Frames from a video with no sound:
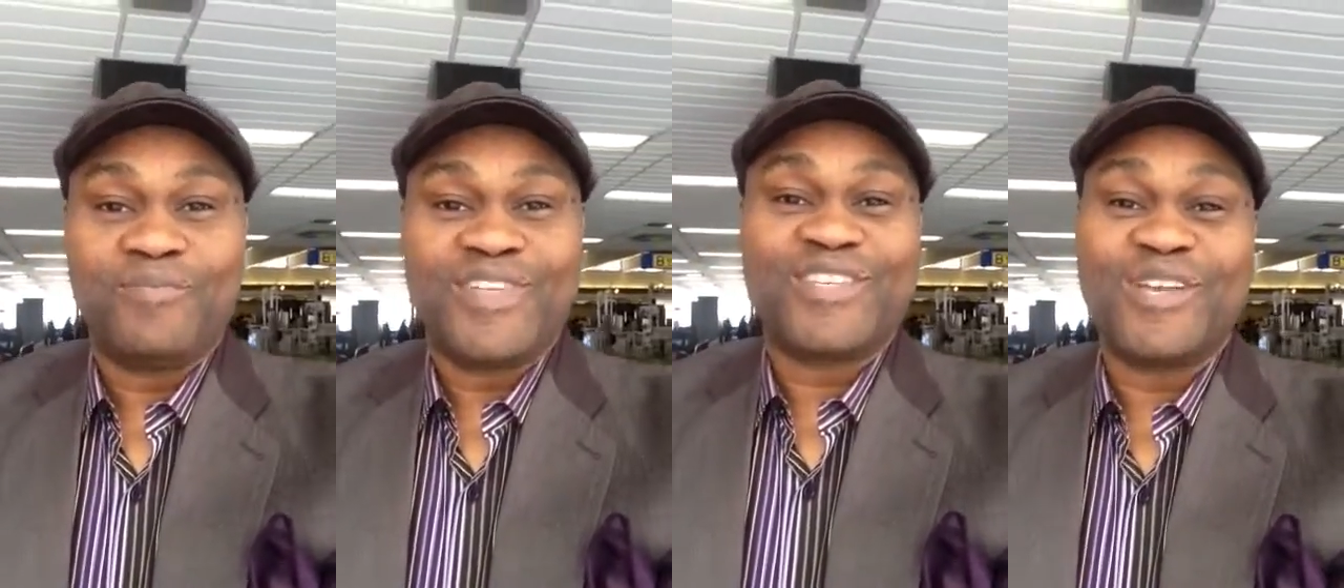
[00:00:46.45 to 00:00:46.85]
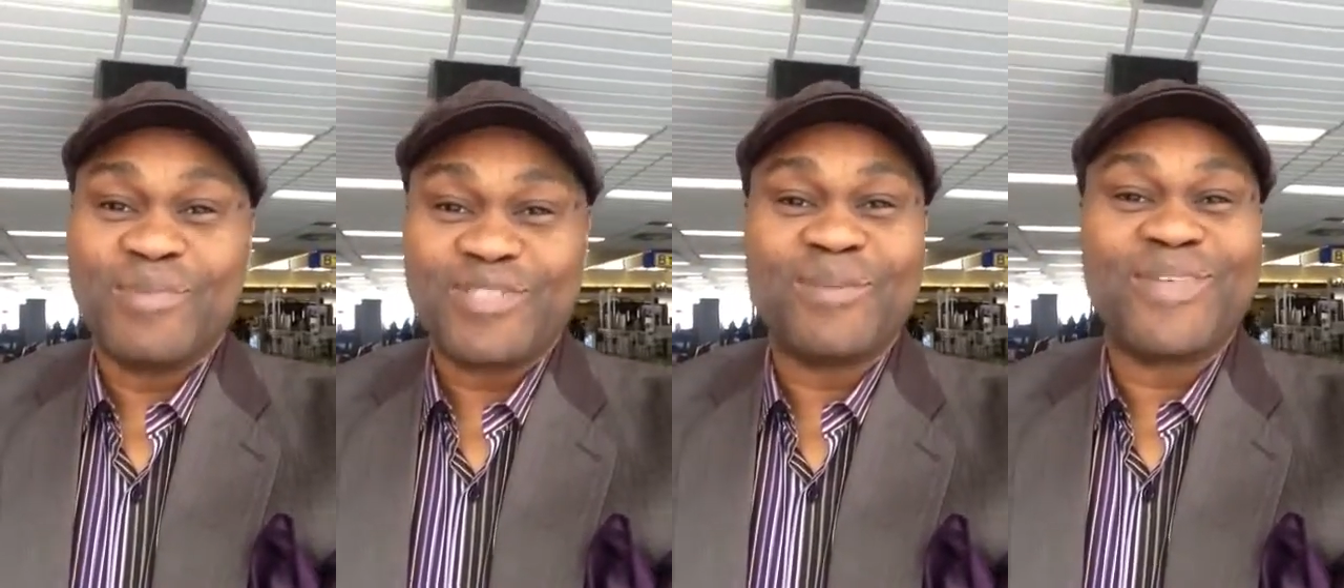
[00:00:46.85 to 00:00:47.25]
It's going to
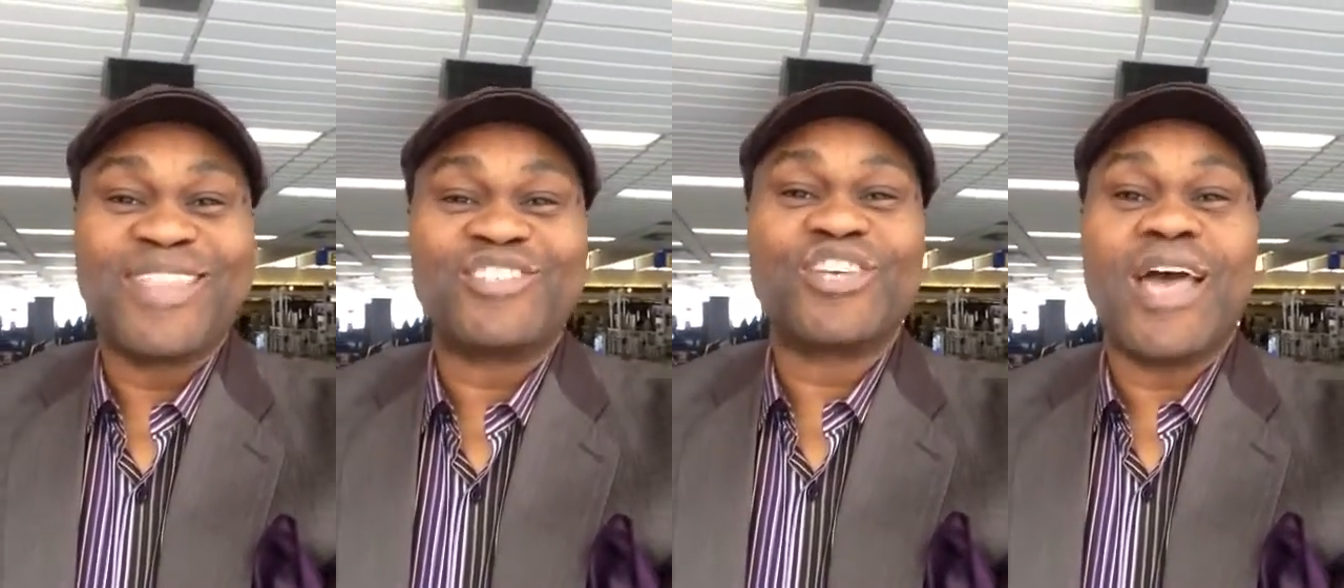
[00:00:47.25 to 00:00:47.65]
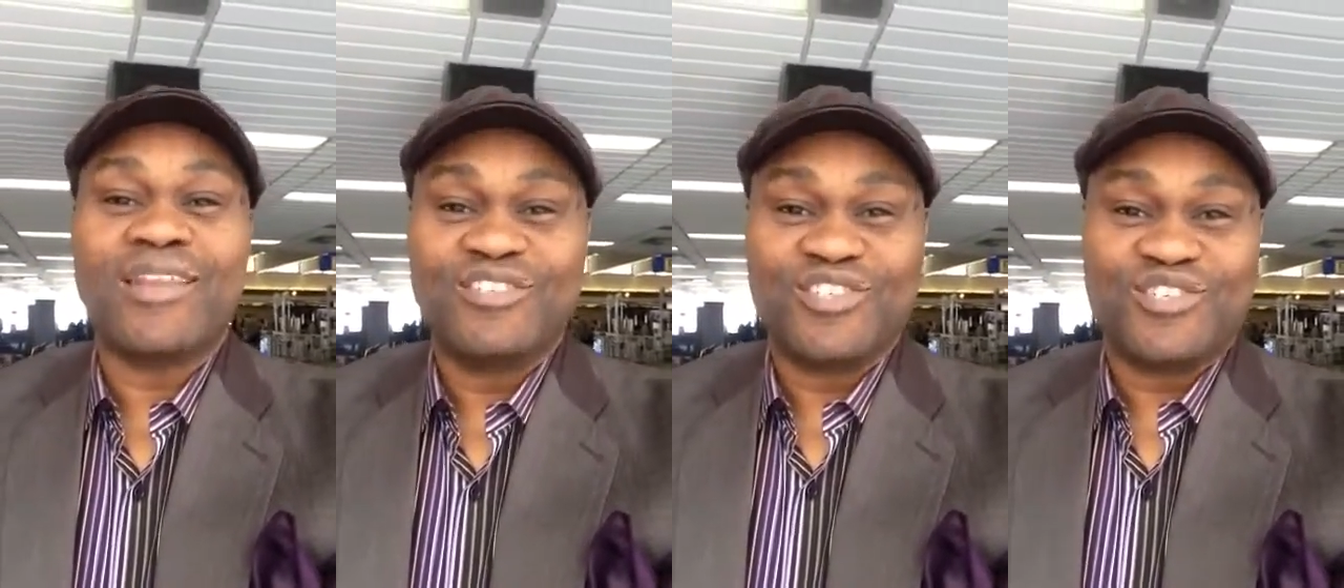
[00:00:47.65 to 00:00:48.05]
be something that
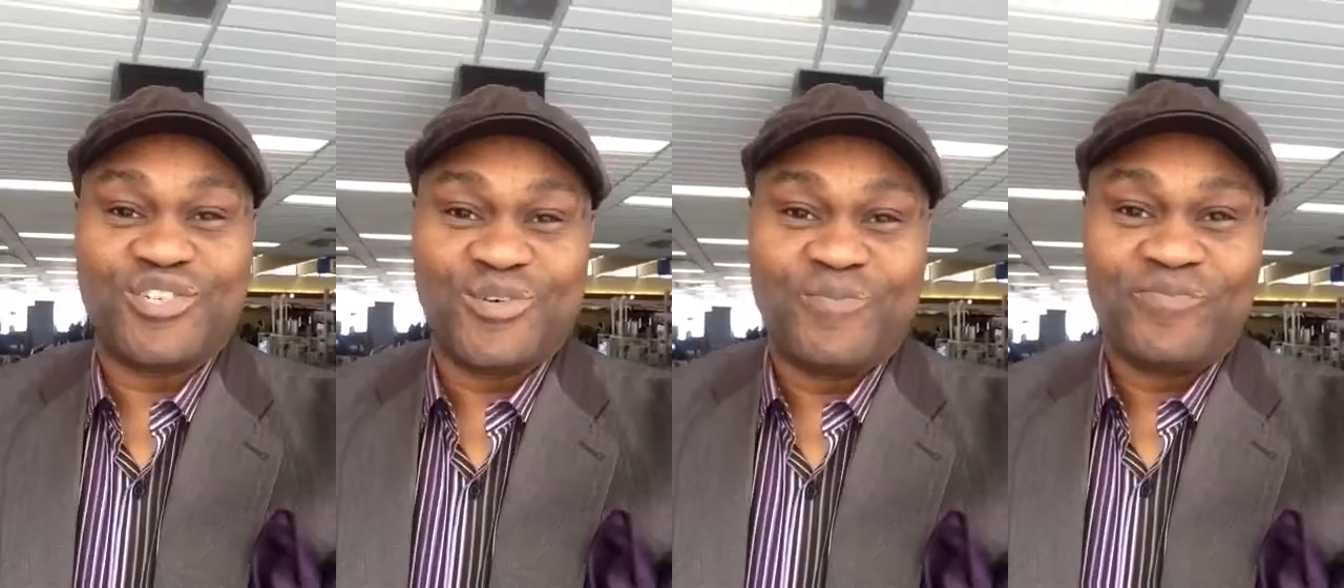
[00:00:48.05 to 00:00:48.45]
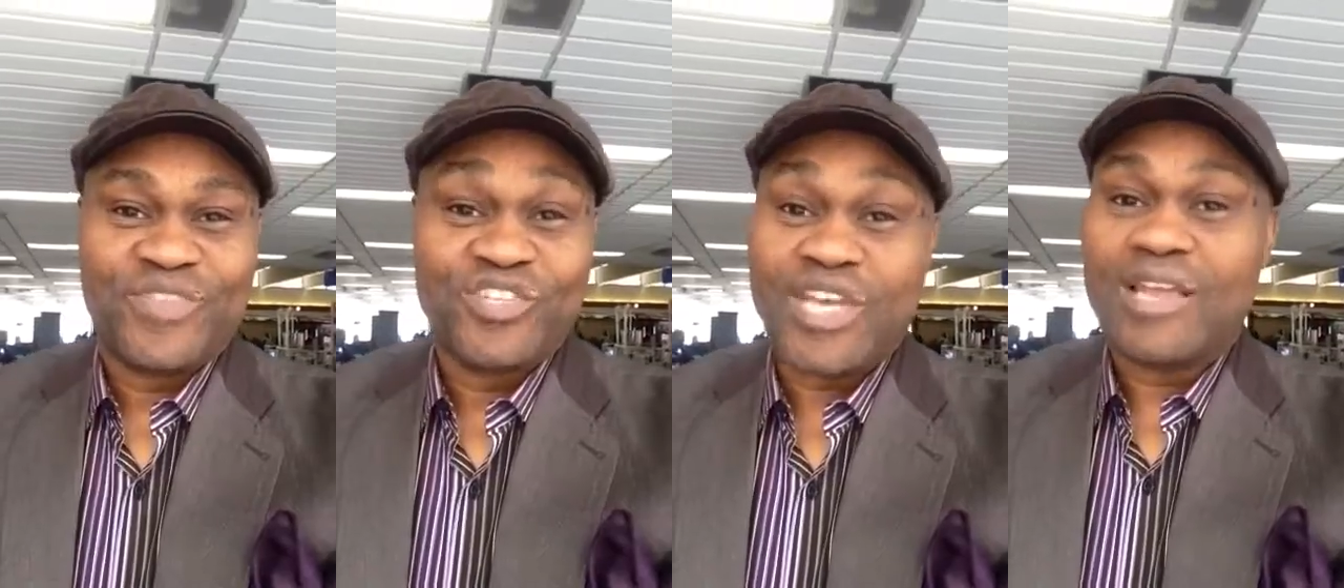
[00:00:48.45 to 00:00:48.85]
challenges you,
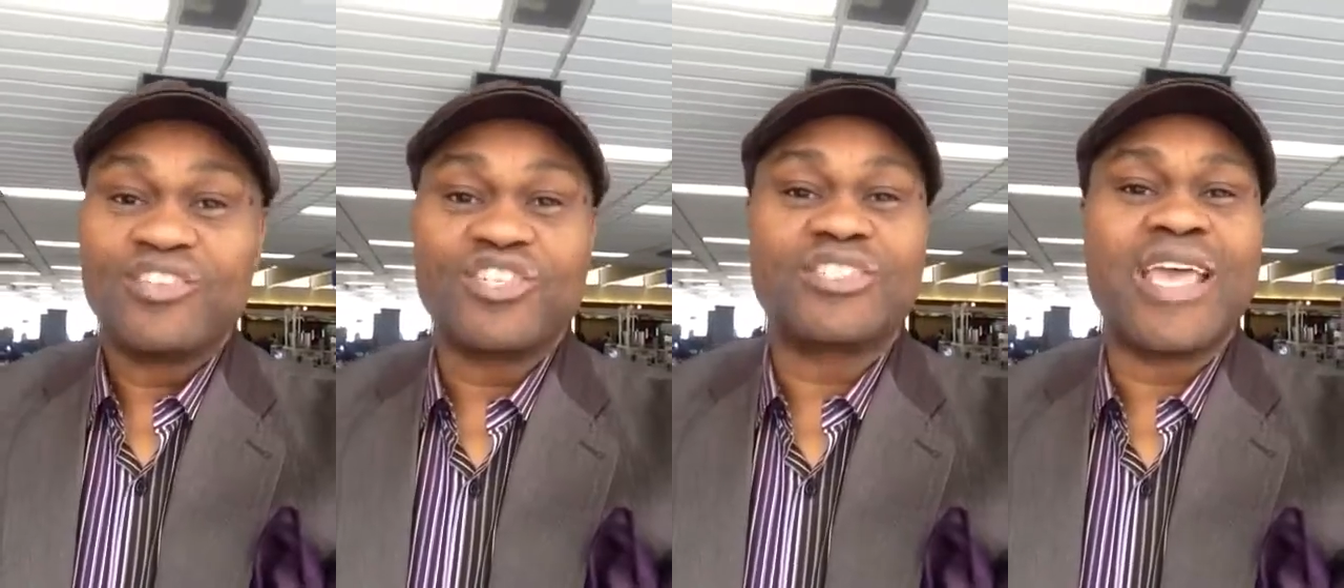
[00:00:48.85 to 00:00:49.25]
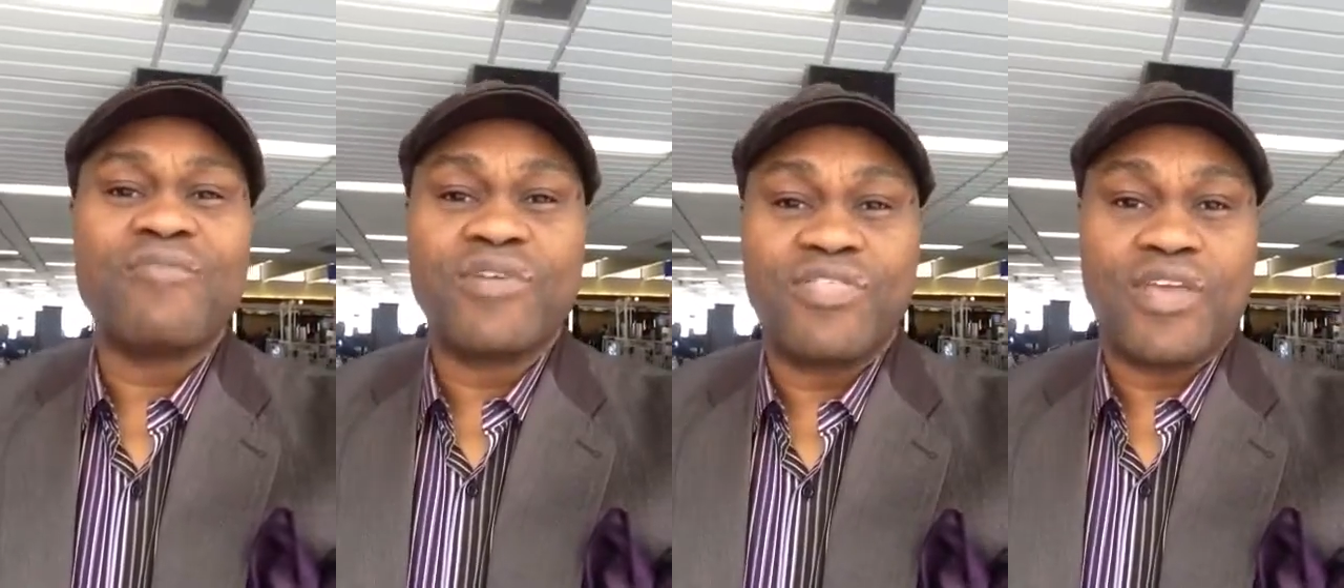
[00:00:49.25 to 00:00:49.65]
challenges
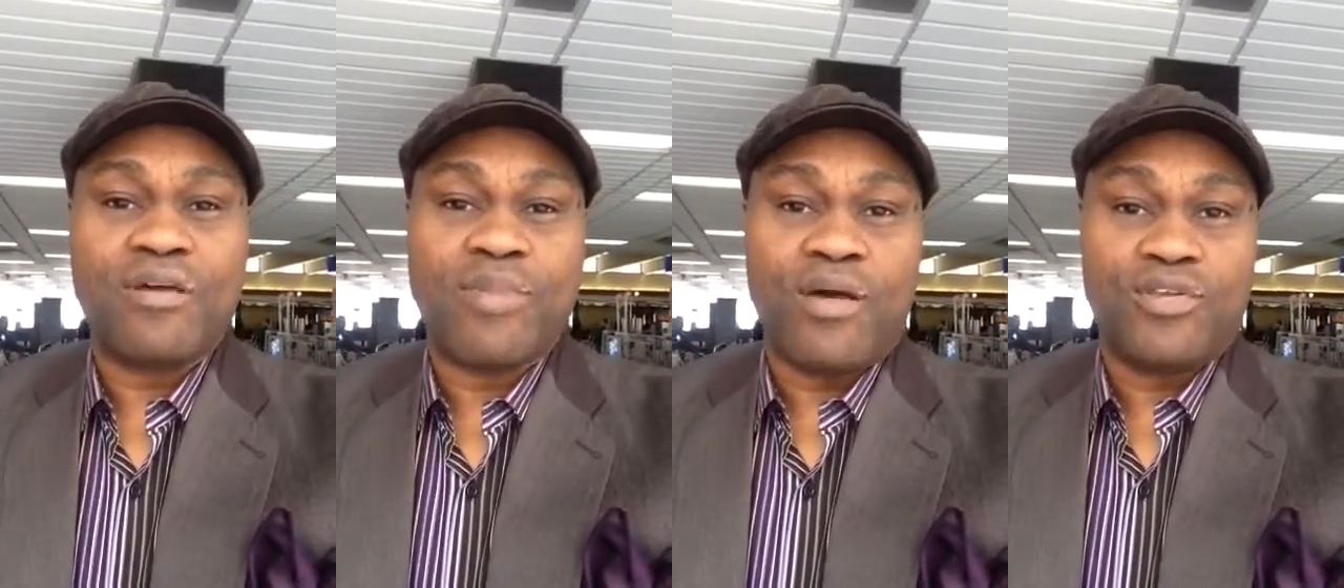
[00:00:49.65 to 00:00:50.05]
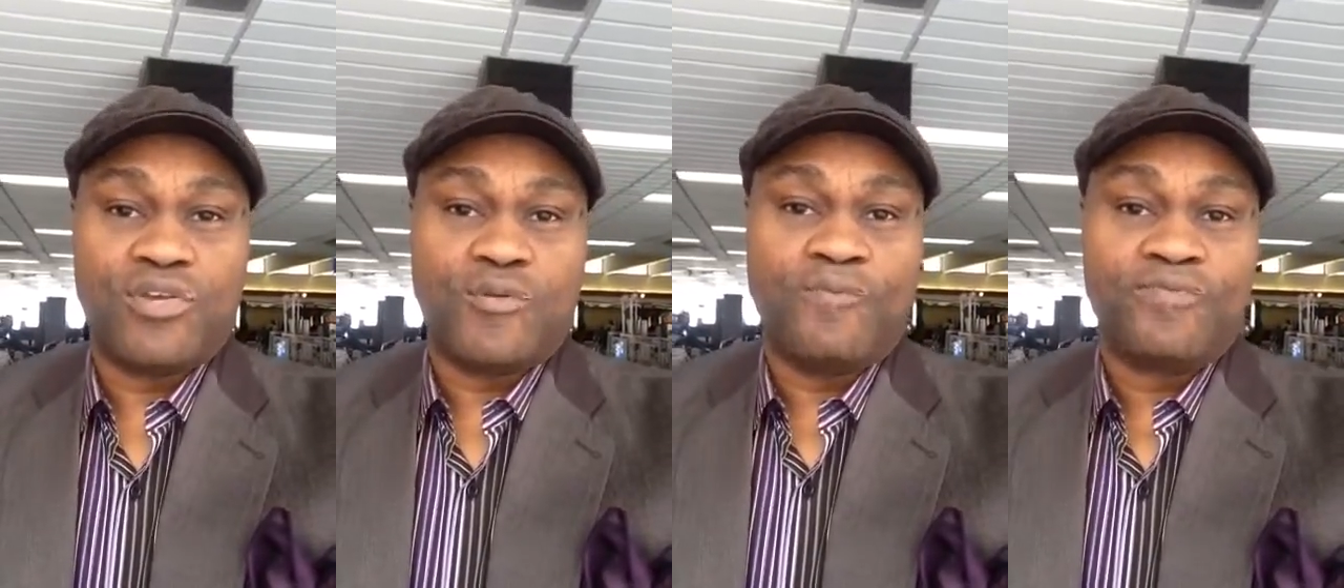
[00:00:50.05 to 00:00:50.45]
everything about you.